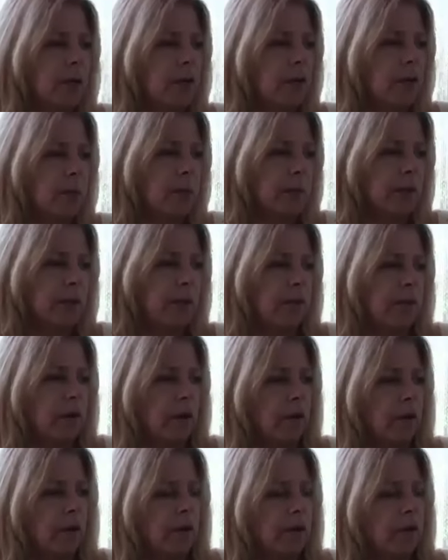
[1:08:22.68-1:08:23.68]
that you believe
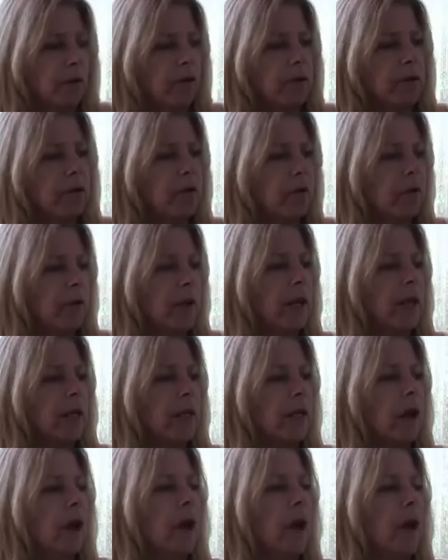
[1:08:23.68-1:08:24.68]
they're, they're sort of like
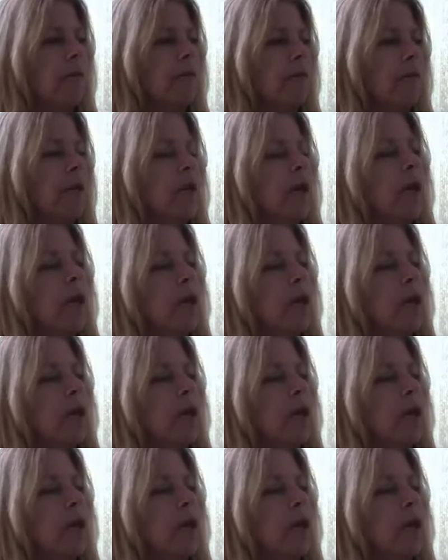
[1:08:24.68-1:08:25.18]
alive.